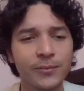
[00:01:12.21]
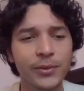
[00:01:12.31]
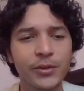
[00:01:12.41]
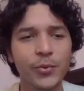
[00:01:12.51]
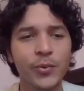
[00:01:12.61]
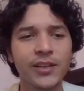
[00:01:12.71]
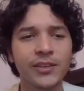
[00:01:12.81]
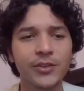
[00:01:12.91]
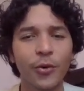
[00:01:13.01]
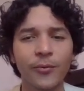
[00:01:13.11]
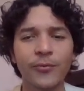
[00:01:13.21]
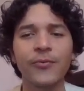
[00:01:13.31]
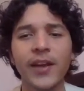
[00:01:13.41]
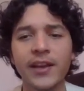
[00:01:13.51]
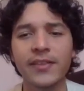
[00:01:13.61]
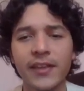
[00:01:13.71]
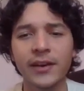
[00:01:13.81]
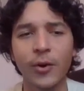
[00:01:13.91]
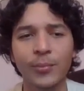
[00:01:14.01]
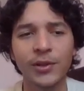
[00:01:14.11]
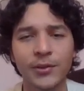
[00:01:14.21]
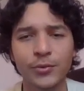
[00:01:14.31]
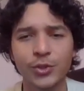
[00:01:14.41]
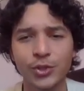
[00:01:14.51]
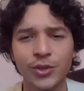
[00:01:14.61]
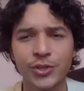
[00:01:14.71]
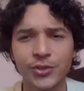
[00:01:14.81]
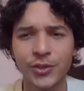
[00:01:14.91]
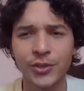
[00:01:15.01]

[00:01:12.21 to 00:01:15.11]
between your faith and our political structure?